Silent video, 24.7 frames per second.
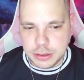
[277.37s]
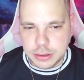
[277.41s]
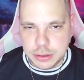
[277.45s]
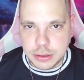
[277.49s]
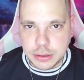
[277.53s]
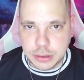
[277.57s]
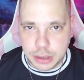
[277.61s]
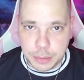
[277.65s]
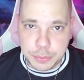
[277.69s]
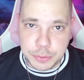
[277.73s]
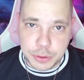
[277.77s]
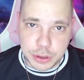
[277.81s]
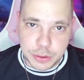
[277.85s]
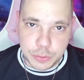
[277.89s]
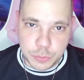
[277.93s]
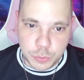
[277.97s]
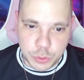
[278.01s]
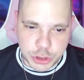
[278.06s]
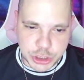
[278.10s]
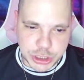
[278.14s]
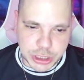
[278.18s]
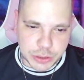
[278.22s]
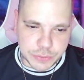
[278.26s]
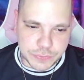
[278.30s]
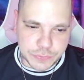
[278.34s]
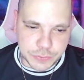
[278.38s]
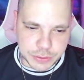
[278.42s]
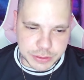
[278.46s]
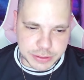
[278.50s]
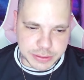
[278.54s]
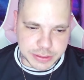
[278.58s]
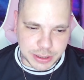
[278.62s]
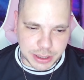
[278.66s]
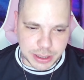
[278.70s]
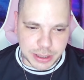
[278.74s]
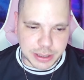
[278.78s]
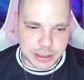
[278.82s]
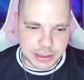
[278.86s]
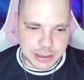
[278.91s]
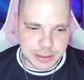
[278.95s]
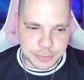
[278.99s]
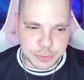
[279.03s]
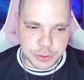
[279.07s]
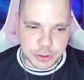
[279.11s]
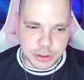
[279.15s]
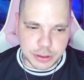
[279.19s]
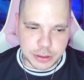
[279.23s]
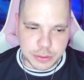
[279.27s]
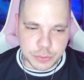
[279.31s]
gonna watch out for this guy, and I'm
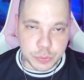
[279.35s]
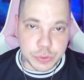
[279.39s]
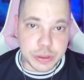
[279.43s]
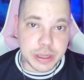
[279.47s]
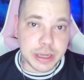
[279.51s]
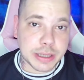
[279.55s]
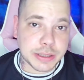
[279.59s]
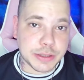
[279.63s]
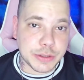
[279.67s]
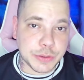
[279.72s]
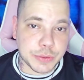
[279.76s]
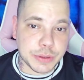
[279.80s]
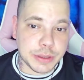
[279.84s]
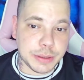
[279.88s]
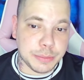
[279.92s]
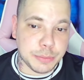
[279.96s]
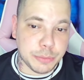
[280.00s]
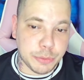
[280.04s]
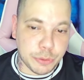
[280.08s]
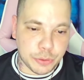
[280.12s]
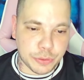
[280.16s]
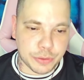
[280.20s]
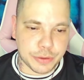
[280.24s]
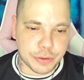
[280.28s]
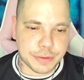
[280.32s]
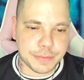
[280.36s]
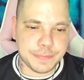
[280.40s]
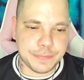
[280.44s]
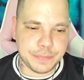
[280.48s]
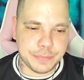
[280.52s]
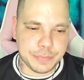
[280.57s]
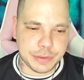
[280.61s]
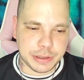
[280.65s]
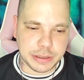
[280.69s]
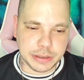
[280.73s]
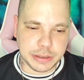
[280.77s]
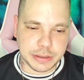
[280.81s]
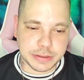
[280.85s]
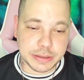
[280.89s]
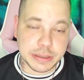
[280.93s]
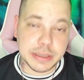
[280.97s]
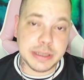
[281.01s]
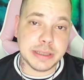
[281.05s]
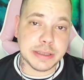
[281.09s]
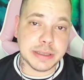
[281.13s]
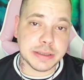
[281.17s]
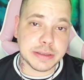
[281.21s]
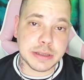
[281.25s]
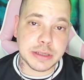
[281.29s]
gonna react to him more because
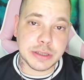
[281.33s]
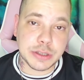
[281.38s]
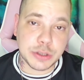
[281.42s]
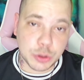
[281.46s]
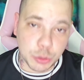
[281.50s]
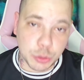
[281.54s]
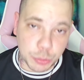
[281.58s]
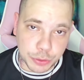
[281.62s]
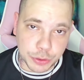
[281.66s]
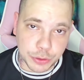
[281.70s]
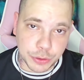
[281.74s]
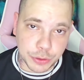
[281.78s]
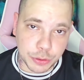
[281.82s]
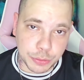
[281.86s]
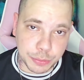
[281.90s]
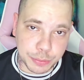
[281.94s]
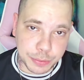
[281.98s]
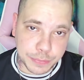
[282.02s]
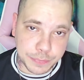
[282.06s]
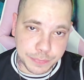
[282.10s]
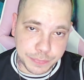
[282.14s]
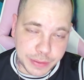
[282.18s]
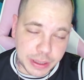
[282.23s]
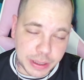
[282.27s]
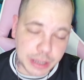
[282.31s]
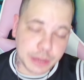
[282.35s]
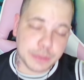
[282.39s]
he's super dope. Now,